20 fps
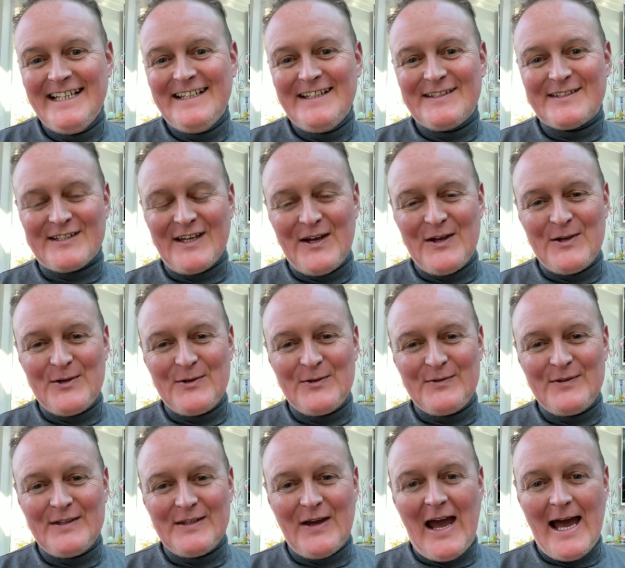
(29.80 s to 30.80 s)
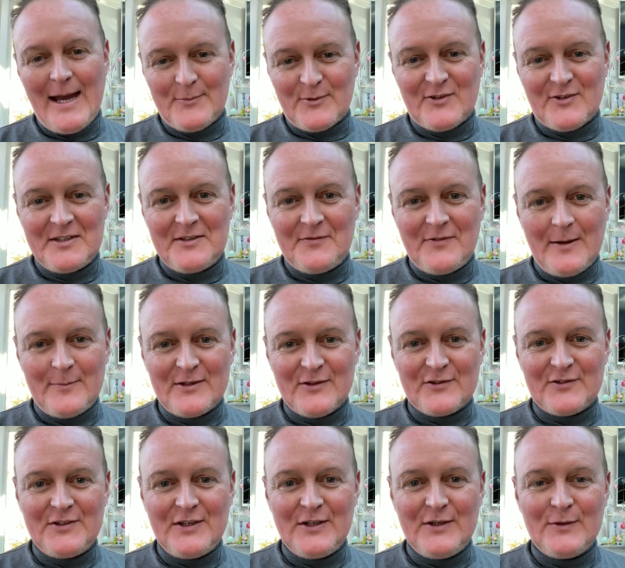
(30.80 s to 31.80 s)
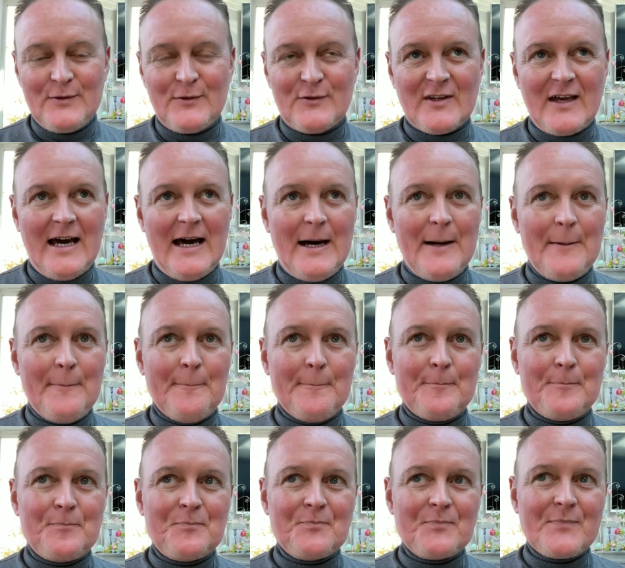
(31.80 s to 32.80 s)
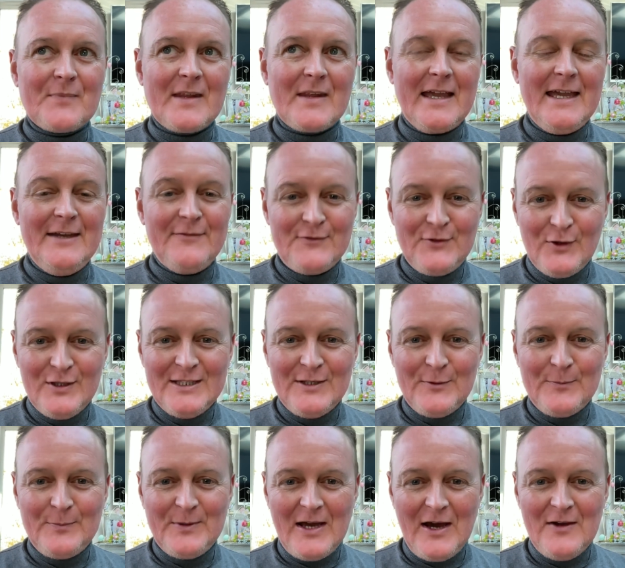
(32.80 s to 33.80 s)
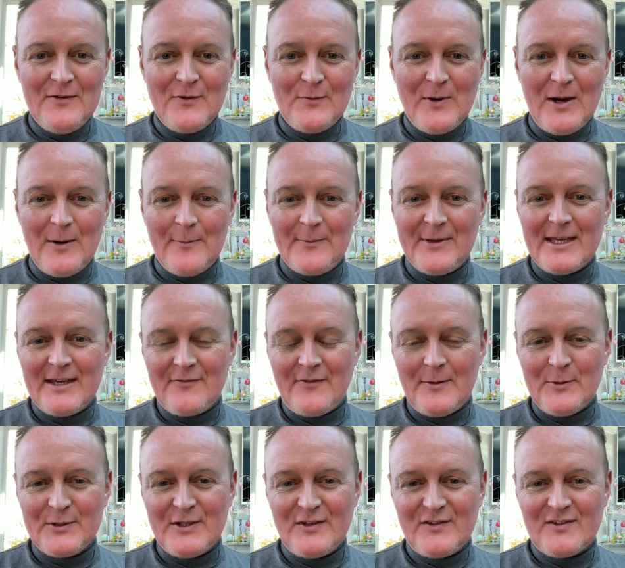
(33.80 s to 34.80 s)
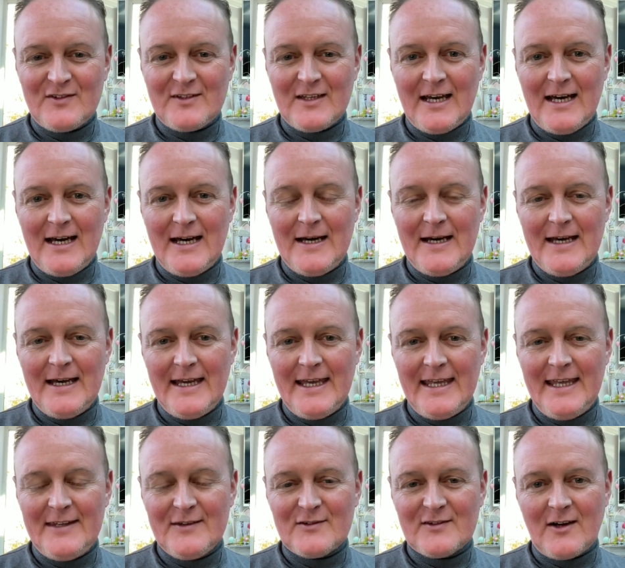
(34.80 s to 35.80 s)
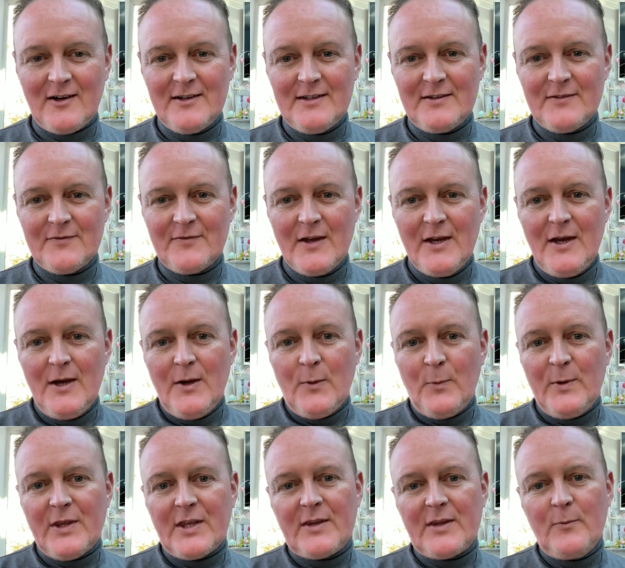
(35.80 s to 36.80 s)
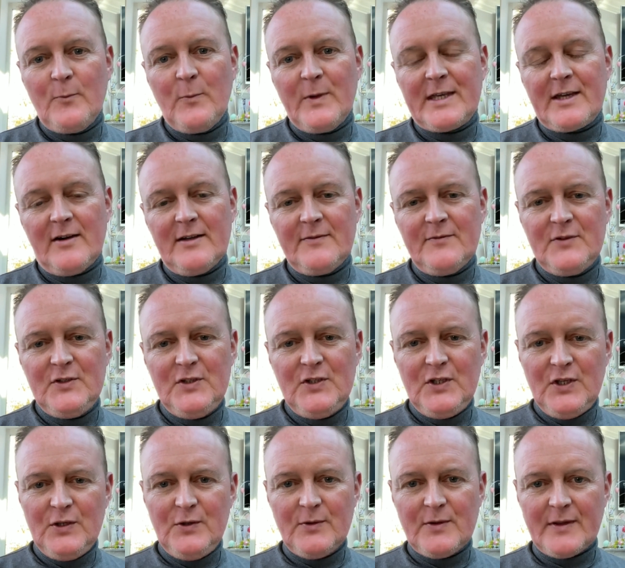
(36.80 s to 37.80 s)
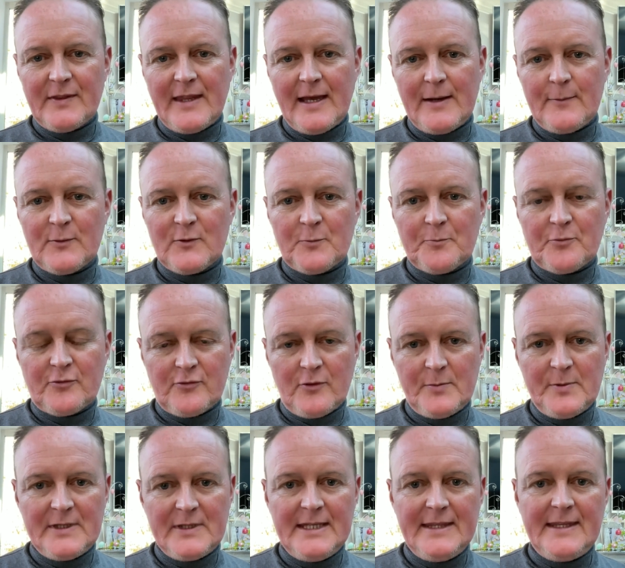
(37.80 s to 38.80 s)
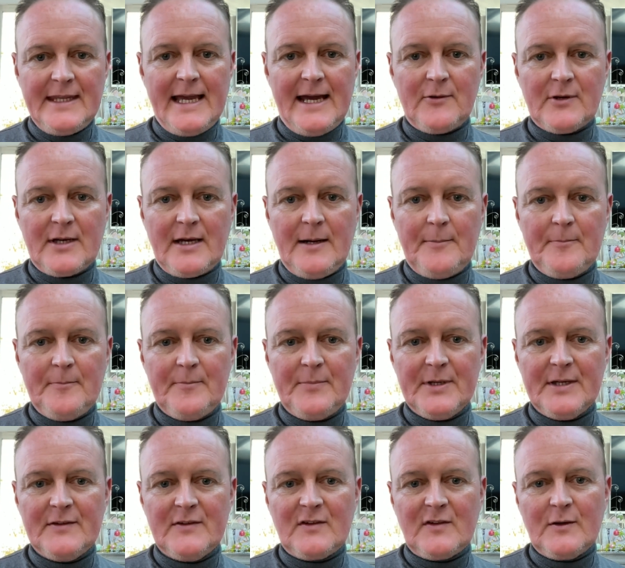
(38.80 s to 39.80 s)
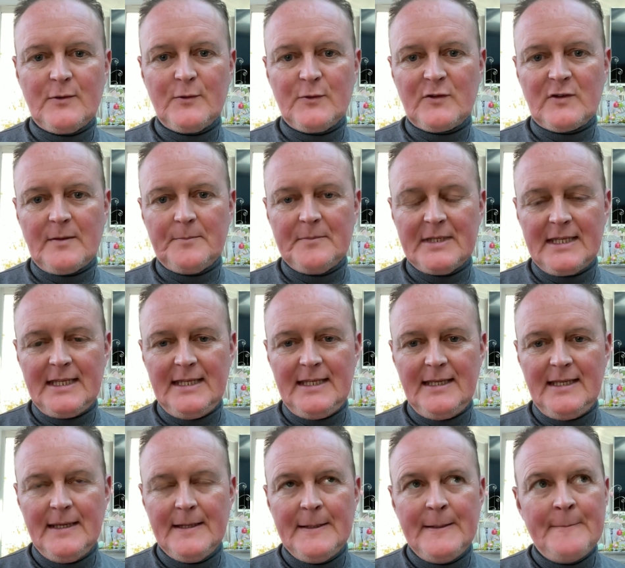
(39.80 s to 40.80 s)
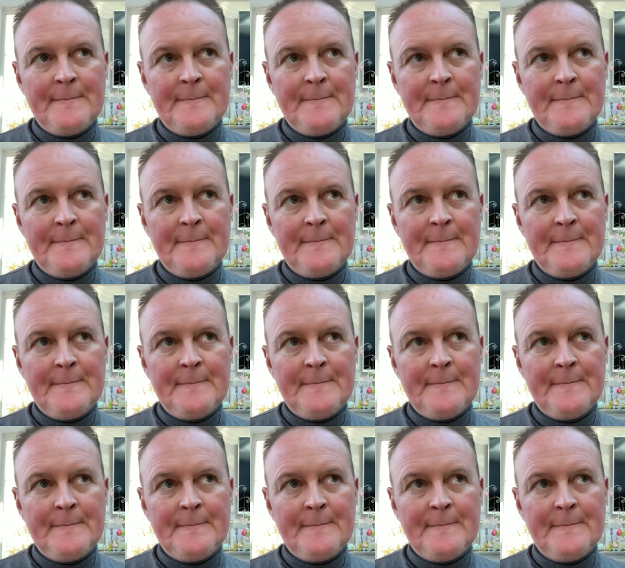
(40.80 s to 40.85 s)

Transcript: So, you know, absolutely fabulous news. Um, if not a little bit overwhelming, if I'm honest. Uh, it's kind of, we, we kind of knew that that was probably the outcome, but until somebody,